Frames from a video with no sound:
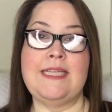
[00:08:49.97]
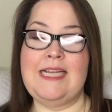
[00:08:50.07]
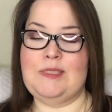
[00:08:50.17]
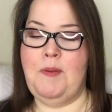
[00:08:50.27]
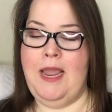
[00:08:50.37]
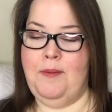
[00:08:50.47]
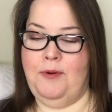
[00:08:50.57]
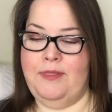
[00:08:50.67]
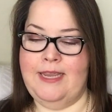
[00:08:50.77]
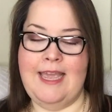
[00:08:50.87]
nice
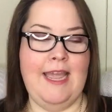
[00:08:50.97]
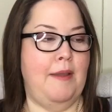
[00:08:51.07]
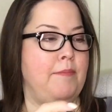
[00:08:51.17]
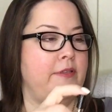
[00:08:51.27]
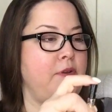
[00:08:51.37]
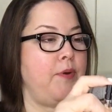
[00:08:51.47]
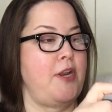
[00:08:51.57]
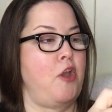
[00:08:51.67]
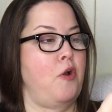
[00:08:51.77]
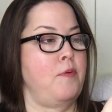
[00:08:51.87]
paper that came so we
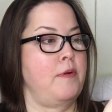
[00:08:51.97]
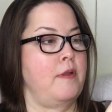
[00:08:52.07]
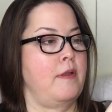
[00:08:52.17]
know.